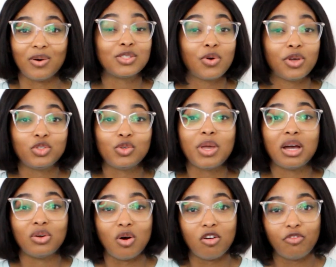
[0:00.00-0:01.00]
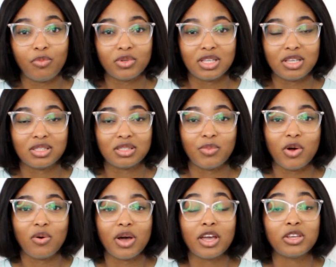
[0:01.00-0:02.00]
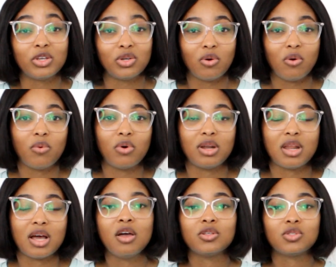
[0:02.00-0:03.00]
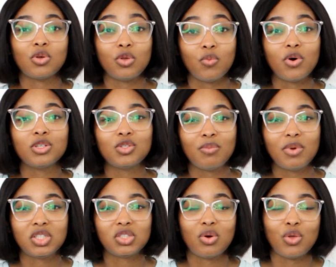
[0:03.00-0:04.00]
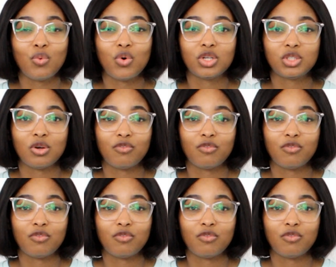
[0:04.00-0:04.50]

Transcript: It's going to be an off-putting smell, and you don't want that. So you want to make sure you wash your